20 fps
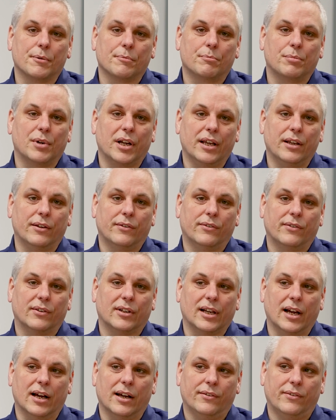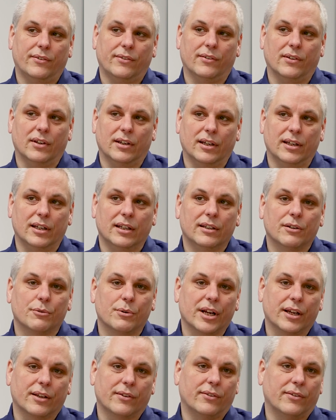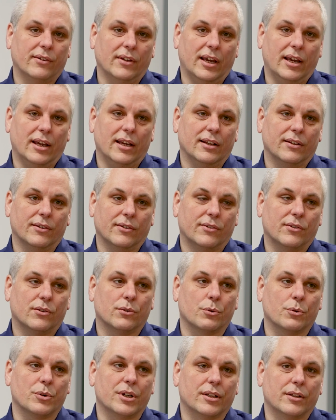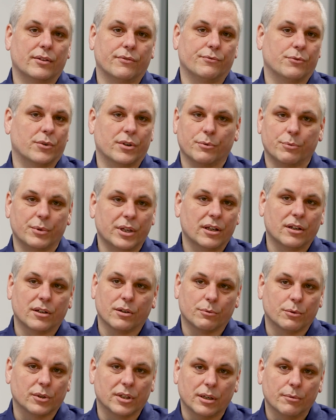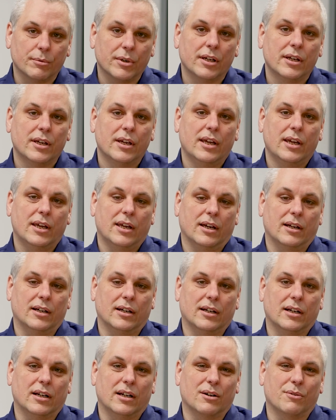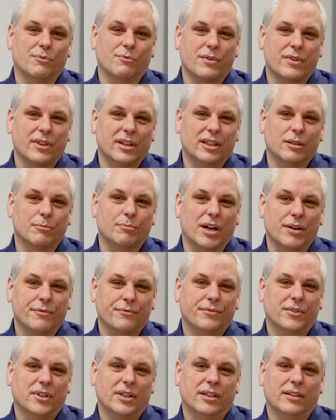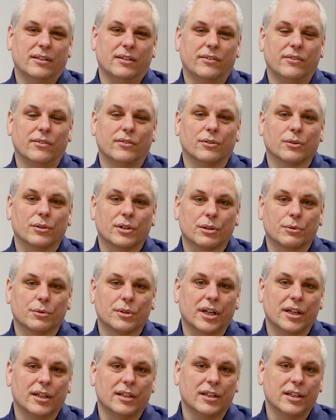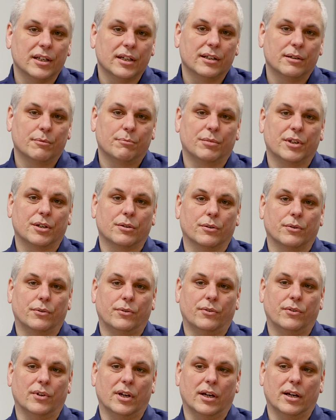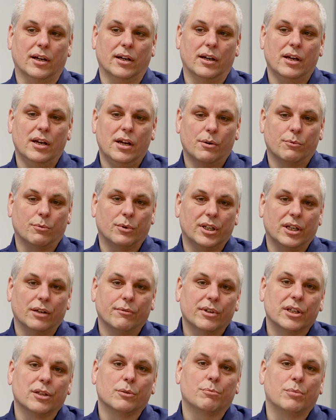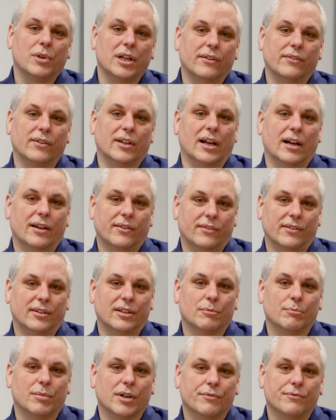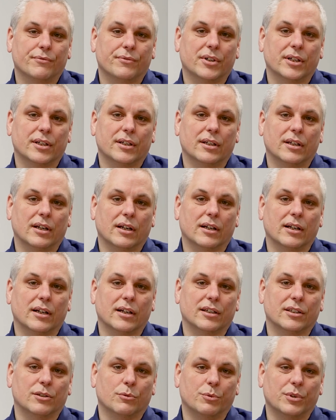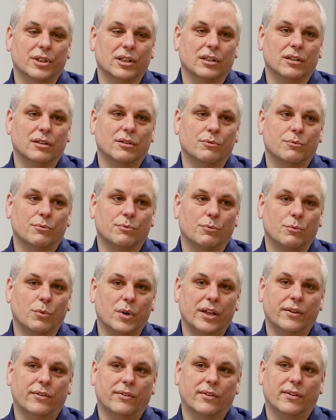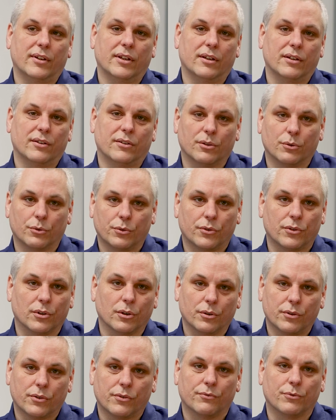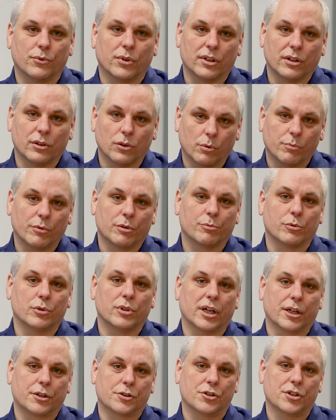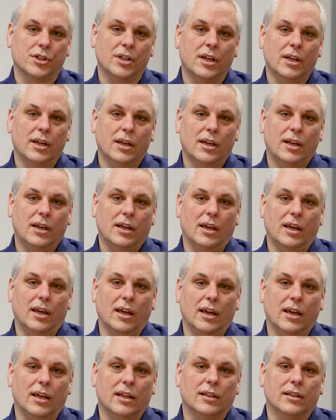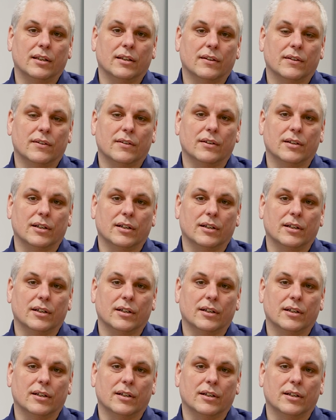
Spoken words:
place glass in the racks and store it for a week or whatever. Within the buffer, this is not a good idea, because whenever you place glass in the buffer, you will waste those slots for the normal production. And